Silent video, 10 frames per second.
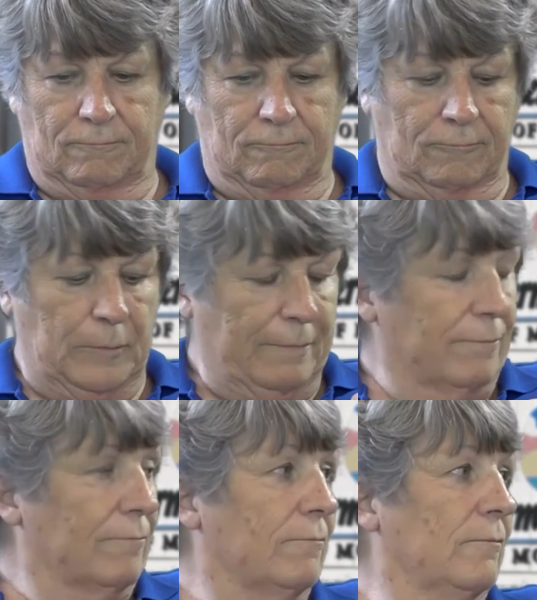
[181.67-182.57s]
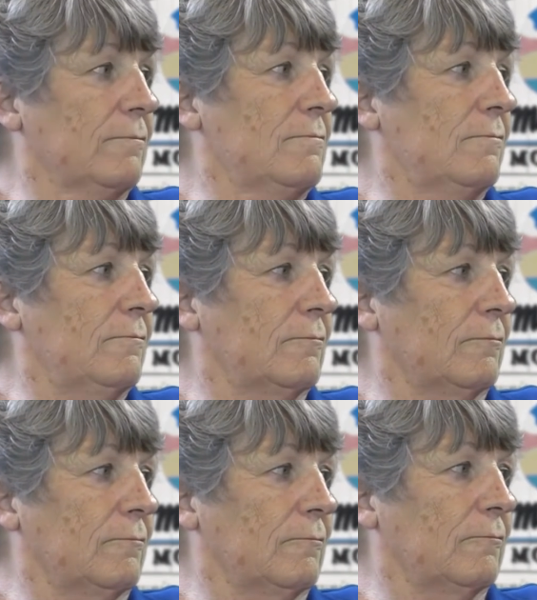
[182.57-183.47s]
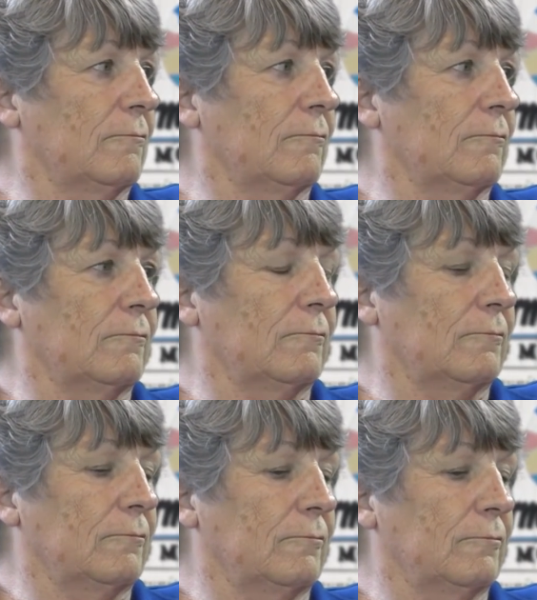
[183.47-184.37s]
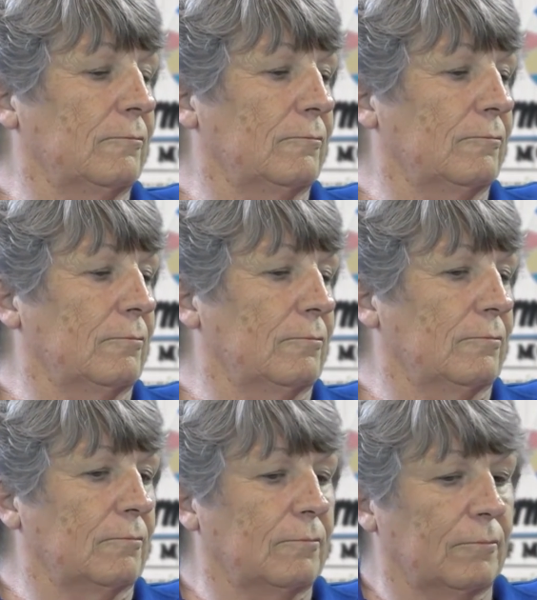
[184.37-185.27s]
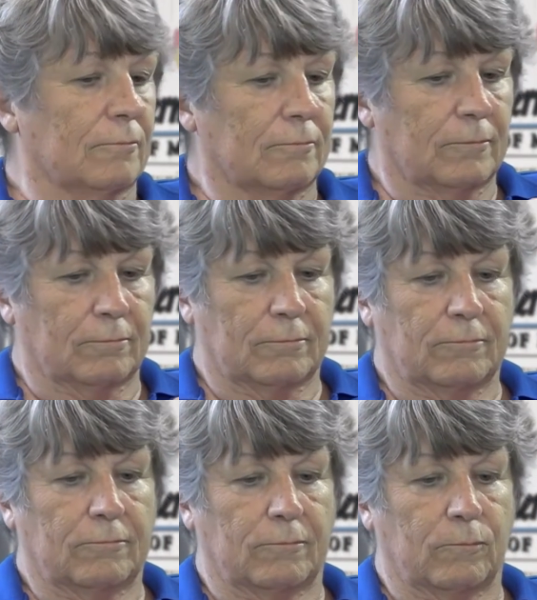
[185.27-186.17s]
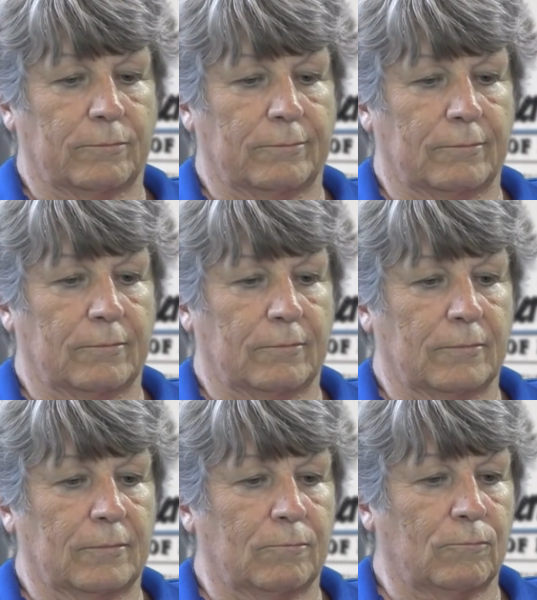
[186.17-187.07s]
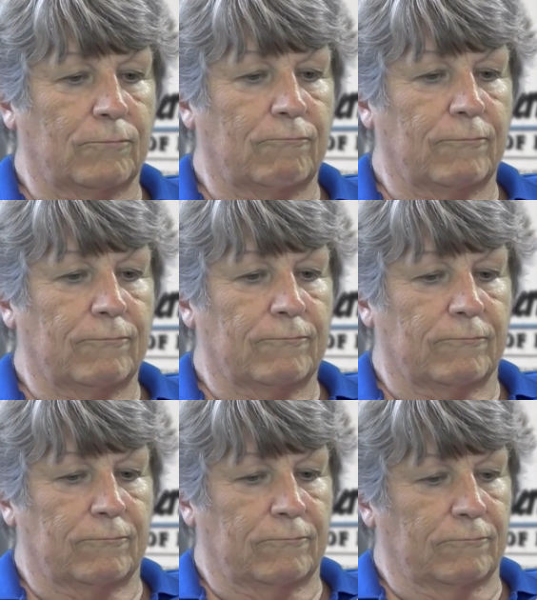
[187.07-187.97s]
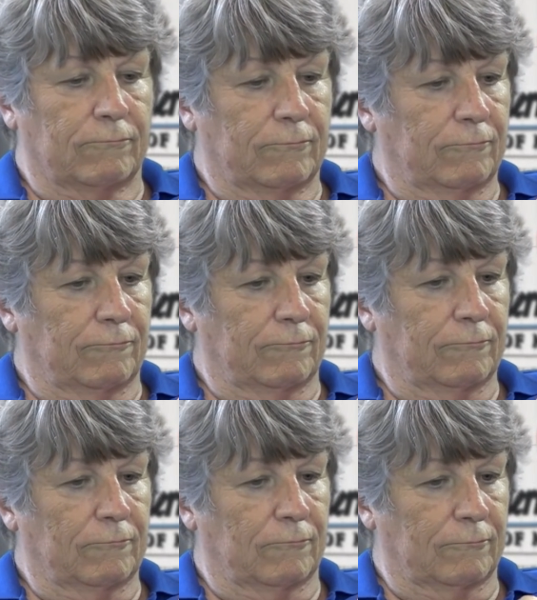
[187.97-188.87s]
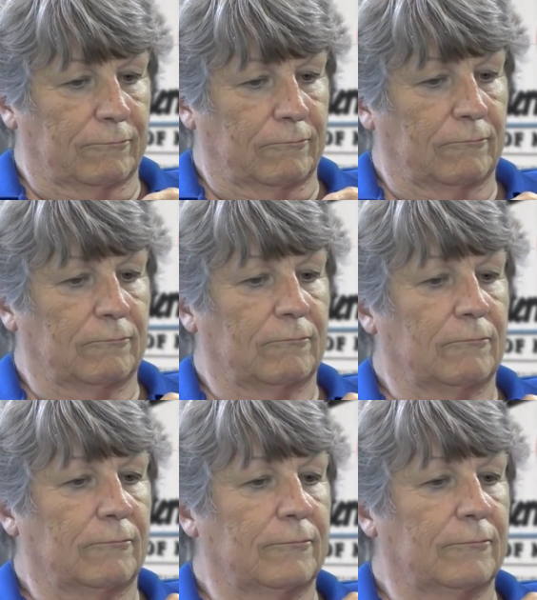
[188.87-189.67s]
This person isn't speaking.